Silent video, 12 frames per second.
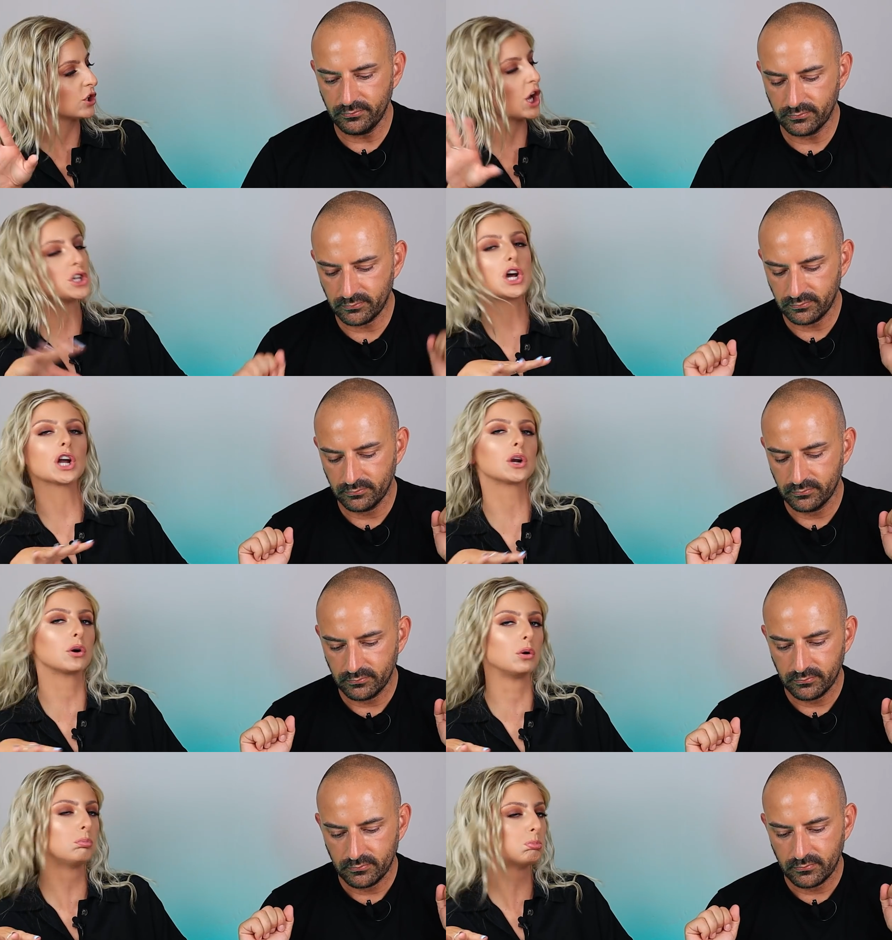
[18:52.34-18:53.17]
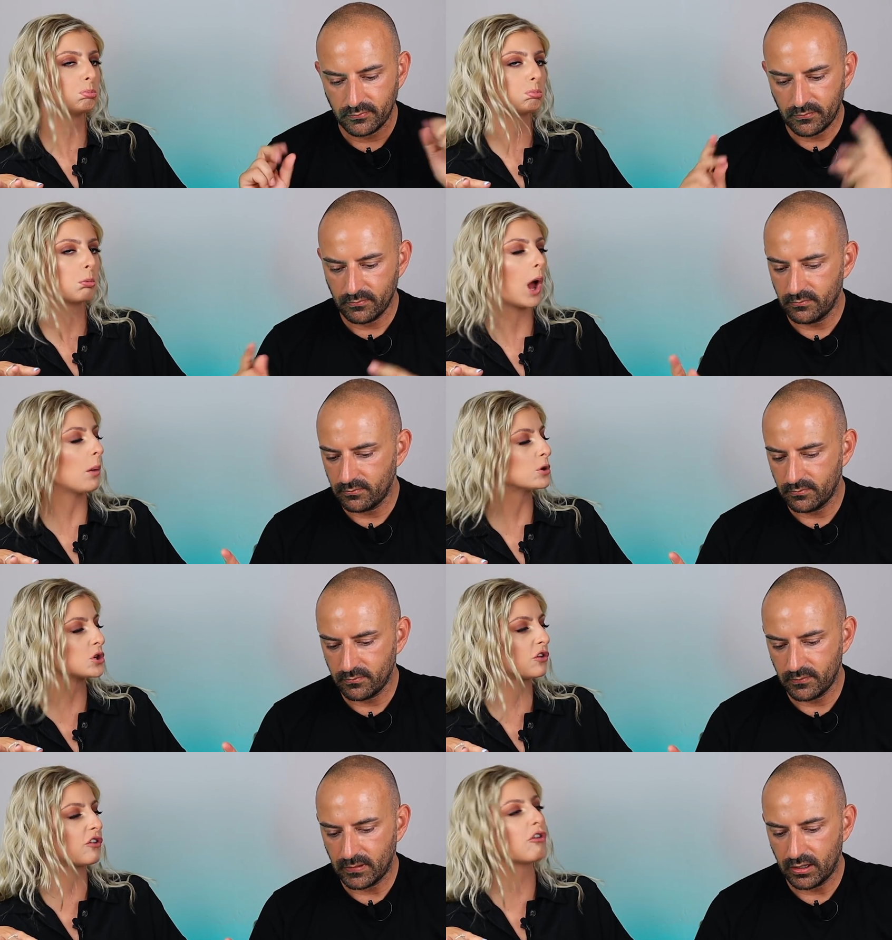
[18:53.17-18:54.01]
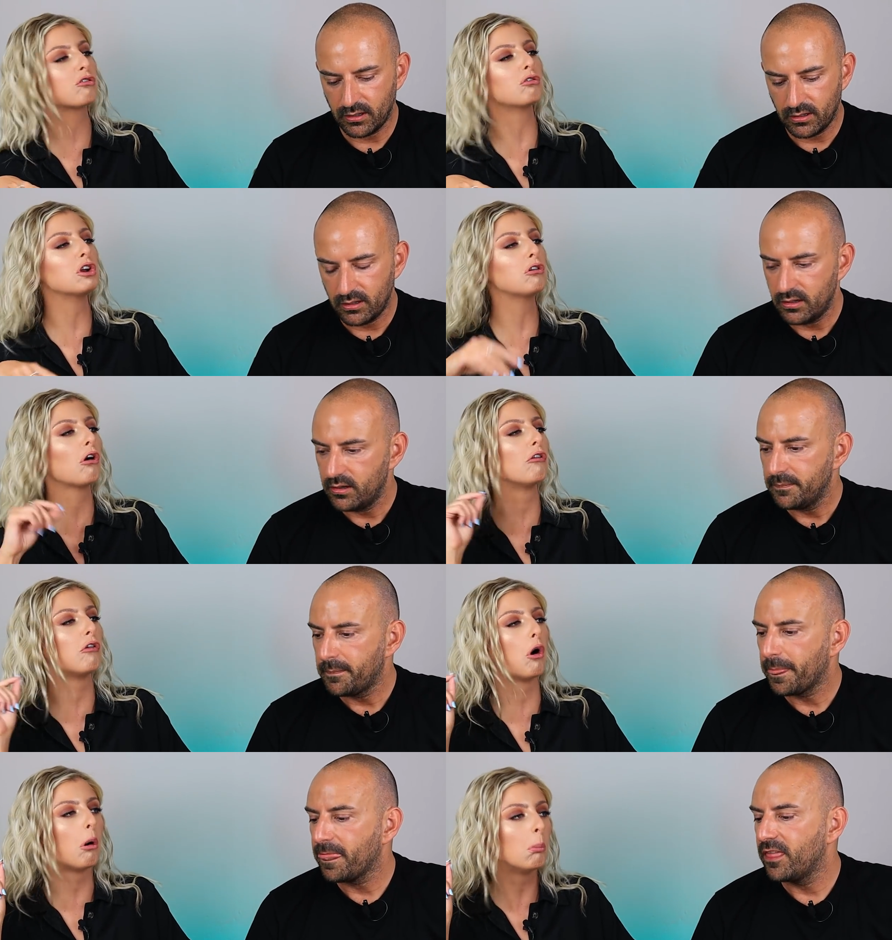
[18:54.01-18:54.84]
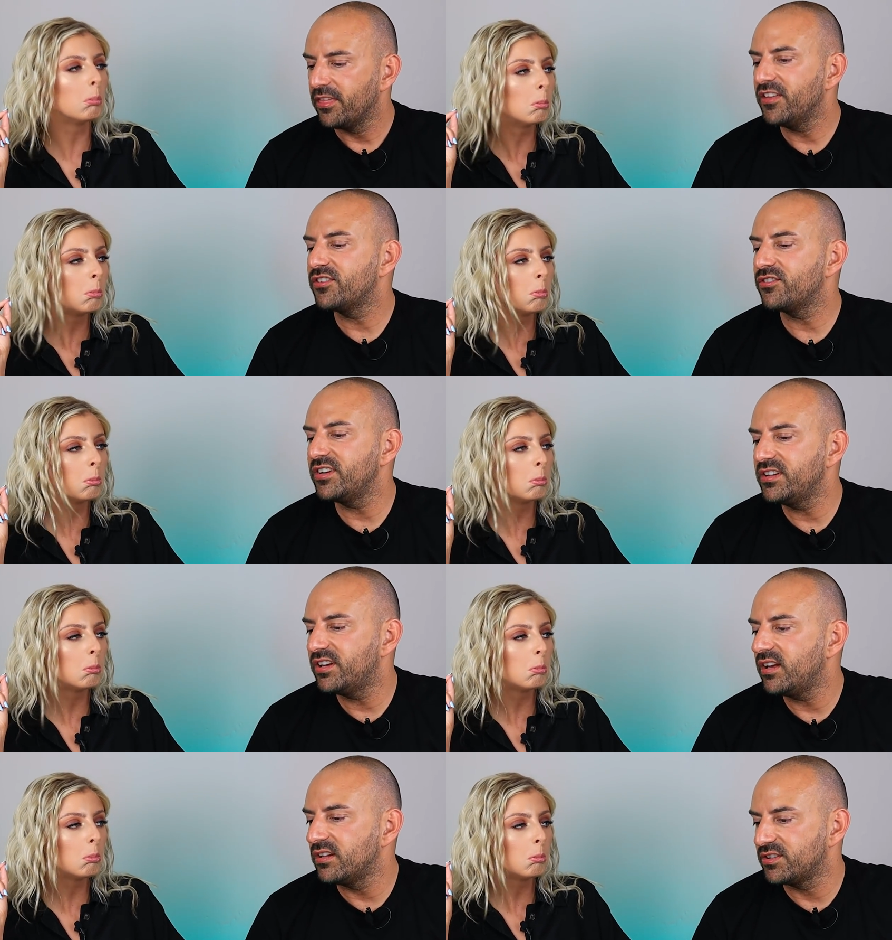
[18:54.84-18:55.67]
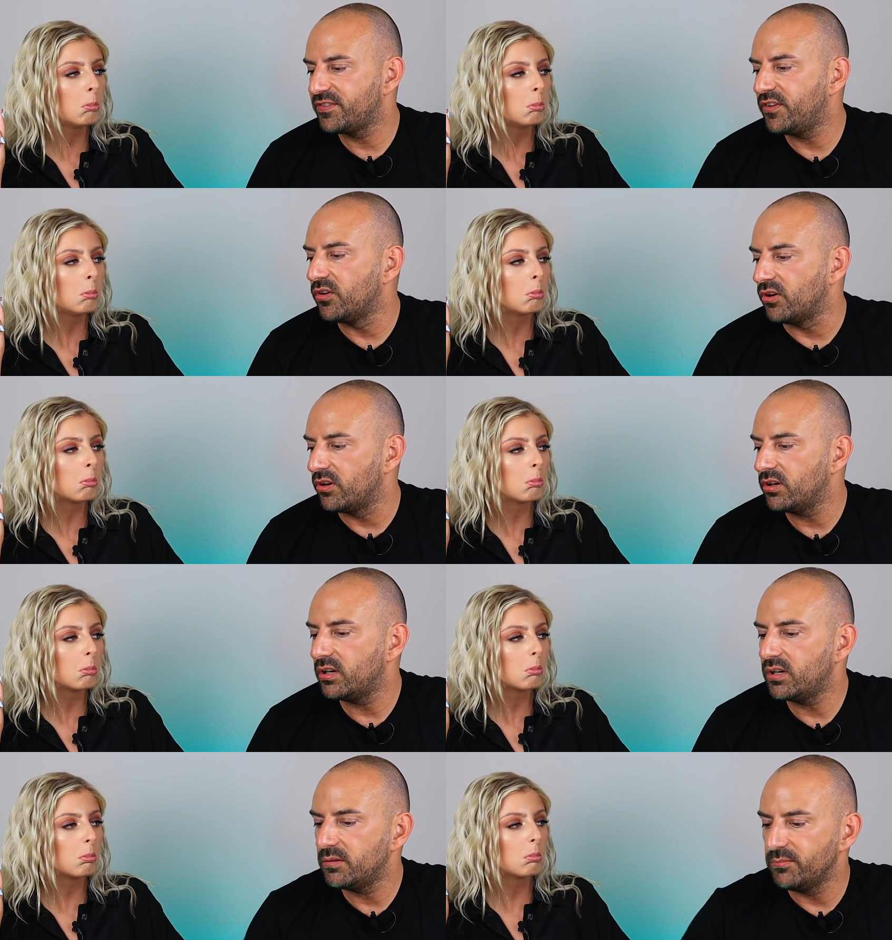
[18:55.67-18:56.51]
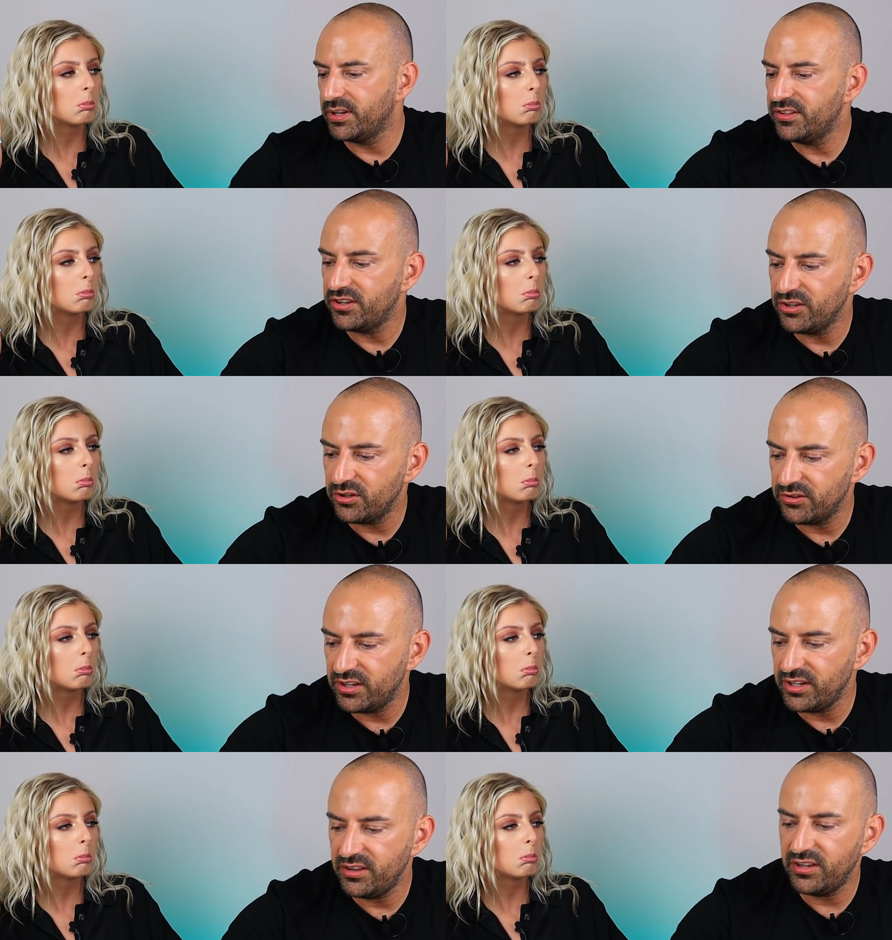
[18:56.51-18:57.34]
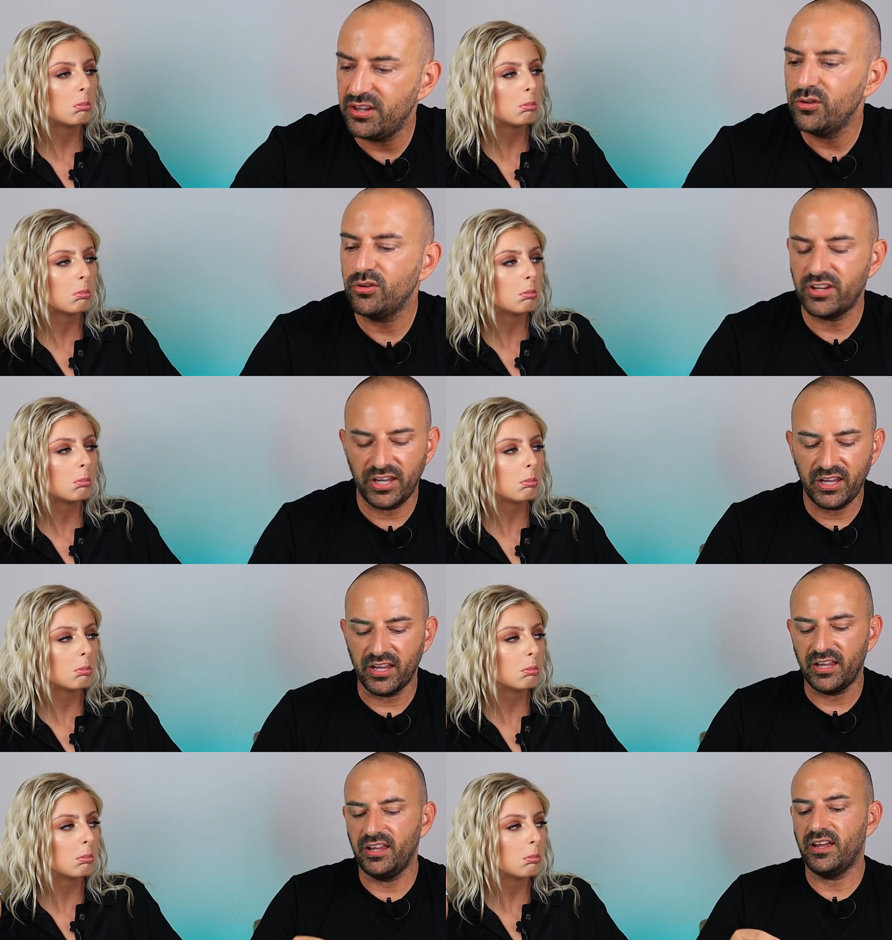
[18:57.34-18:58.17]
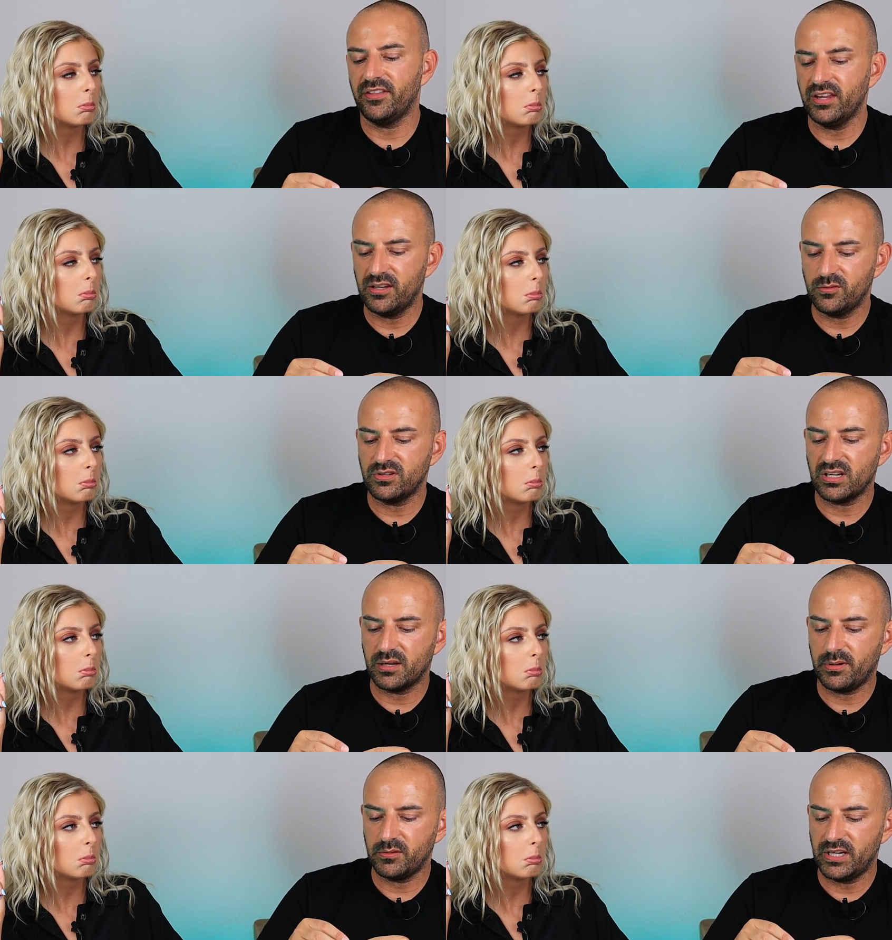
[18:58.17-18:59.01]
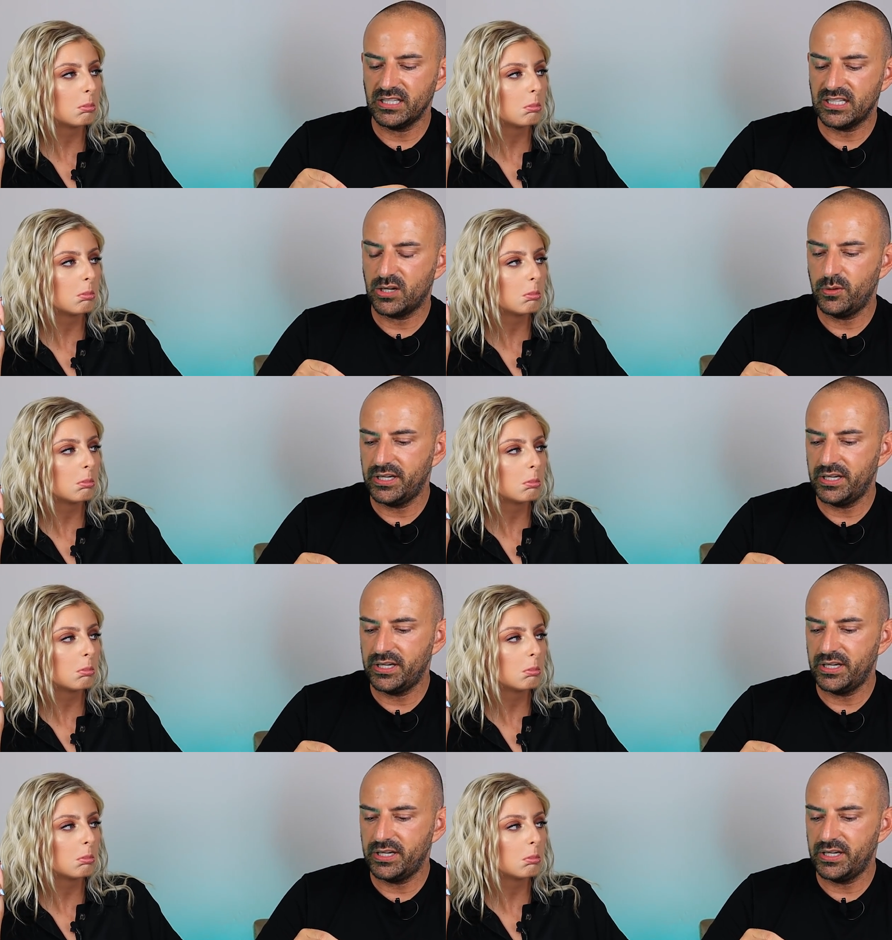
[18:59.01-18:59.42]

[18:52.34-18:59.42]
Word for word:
Speaker 1: it's a good technical. How much does this retail for?
Speaker 2: This retails for, um, in the in the U K, I think it was like about ninety